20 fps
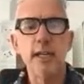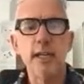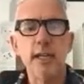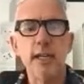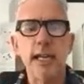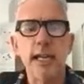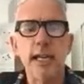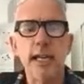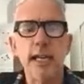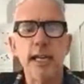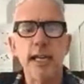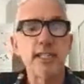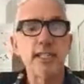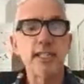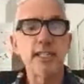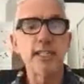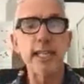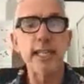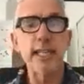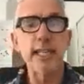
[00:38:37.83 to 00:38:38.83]
and if
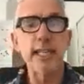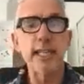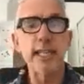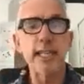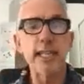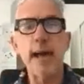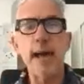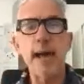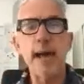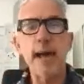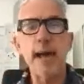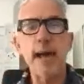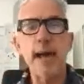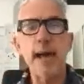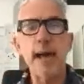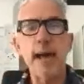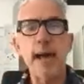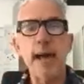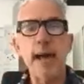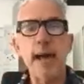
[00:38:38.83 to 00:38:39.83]
something happens to rock
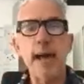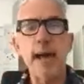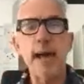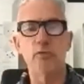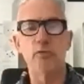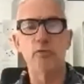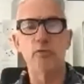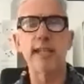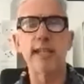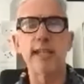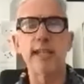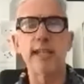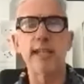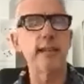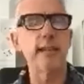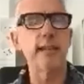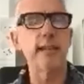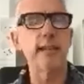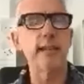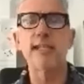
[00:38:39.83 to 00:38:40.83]
that they're
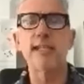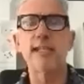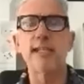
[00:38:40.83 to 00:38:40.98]
stuffed